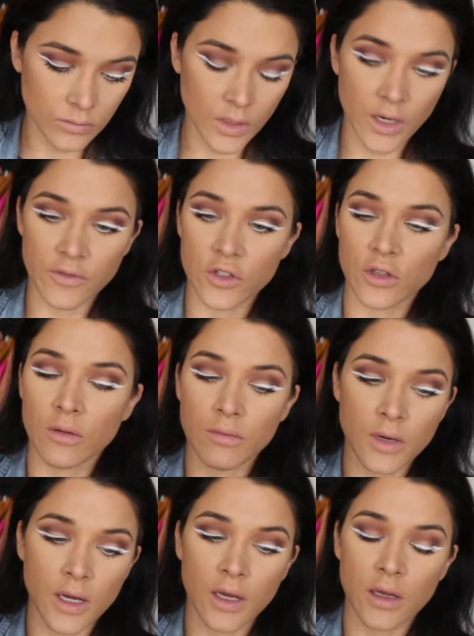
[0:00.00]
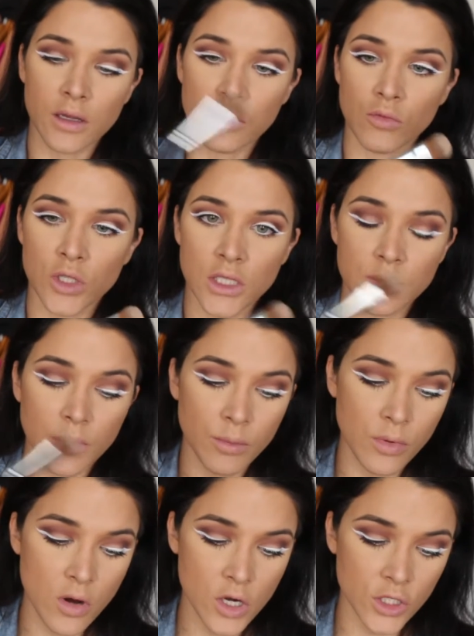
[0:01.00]
And I've just got my wasp
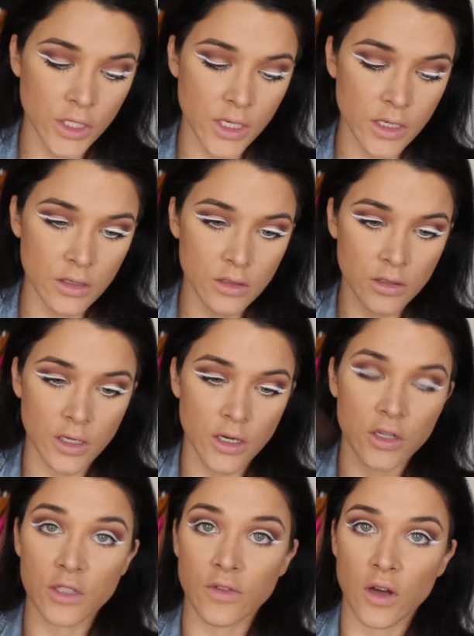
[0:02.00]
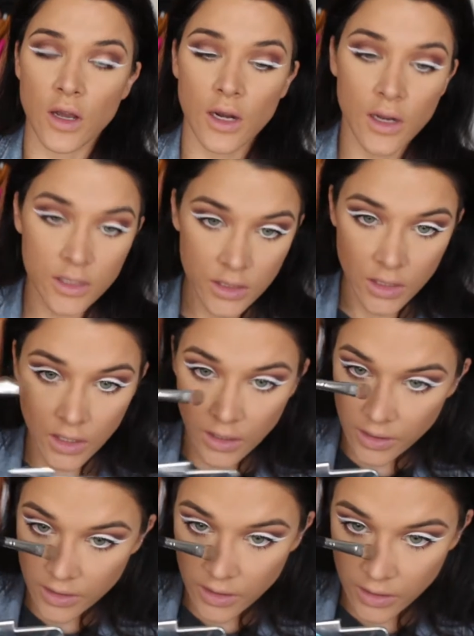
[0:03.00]
brush here that I use for highlighting. I
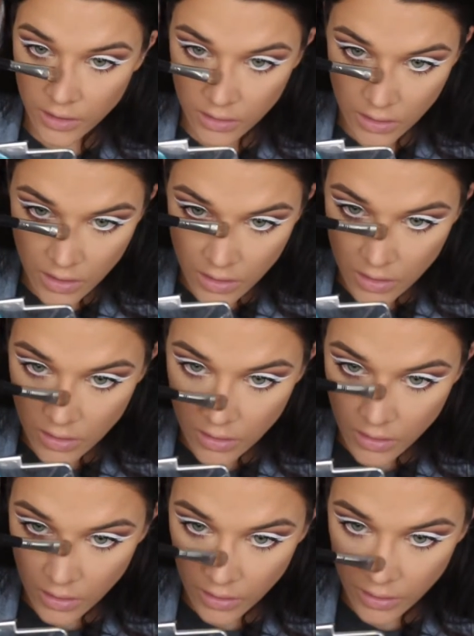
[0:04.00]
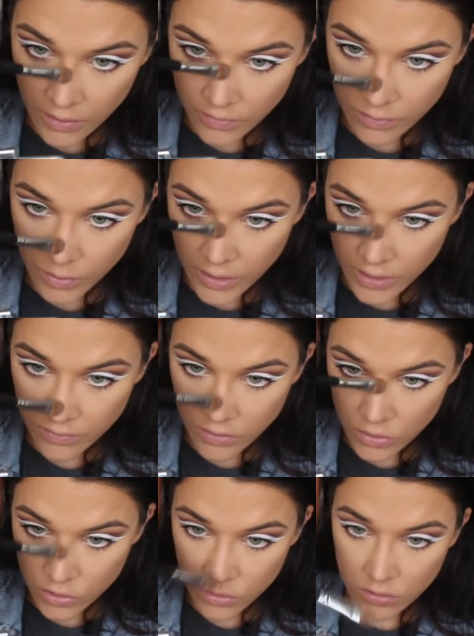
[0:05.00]
like that I have plenty of
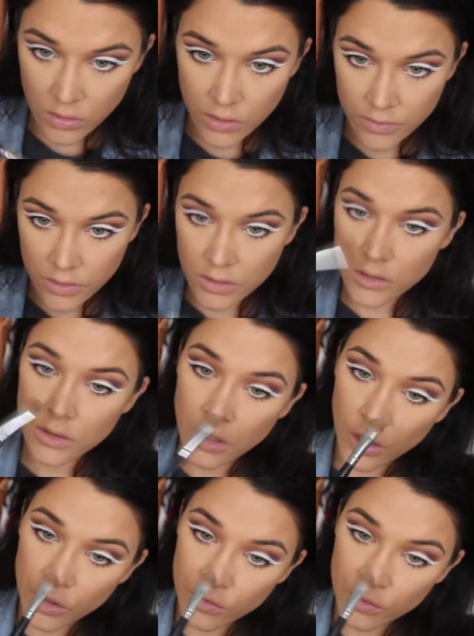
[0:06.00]
control over it.